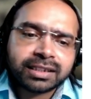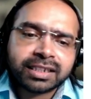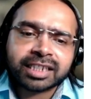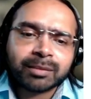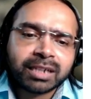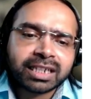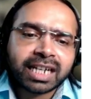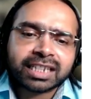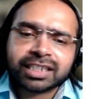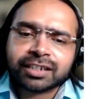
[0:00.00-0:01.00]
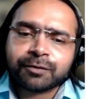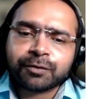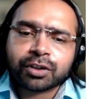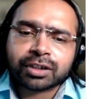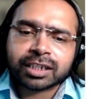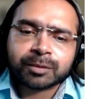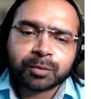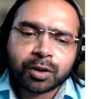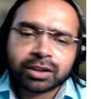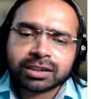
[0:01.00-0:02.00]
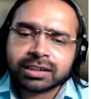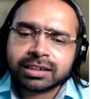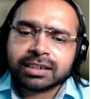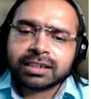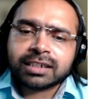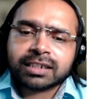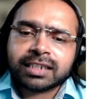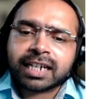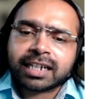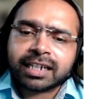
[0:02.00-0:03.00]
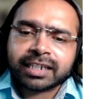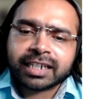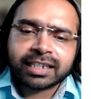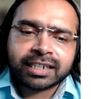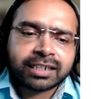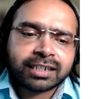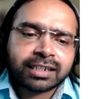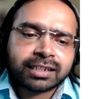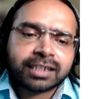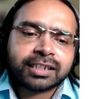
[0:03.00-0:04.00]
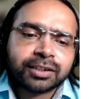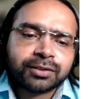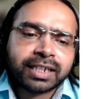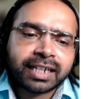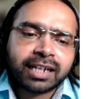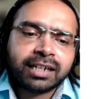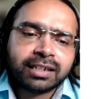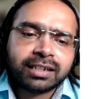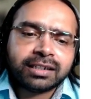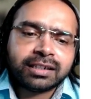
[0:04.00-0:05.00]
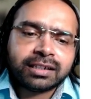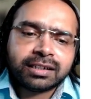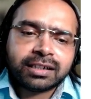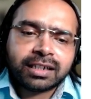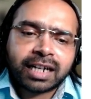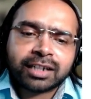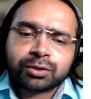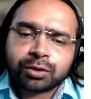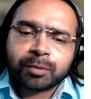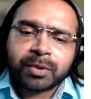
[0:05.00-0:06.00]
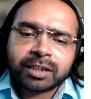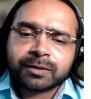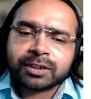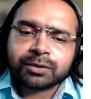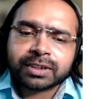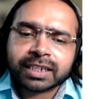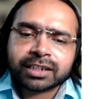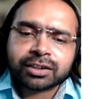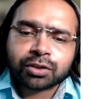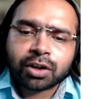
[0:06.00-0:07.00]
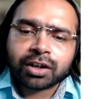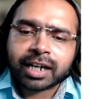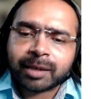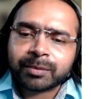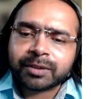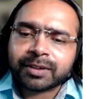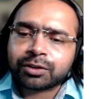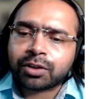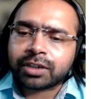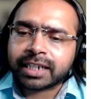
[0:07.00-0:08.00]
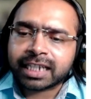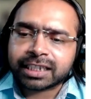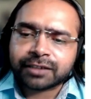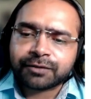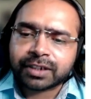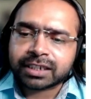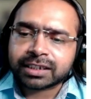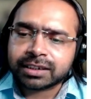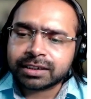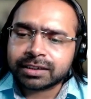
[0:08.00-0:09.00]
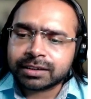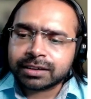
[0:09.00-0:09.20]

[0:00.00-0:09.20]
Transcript: Disable caching for response that contain sensitive data, and store passwords using strong adaptive and salted hashing functions.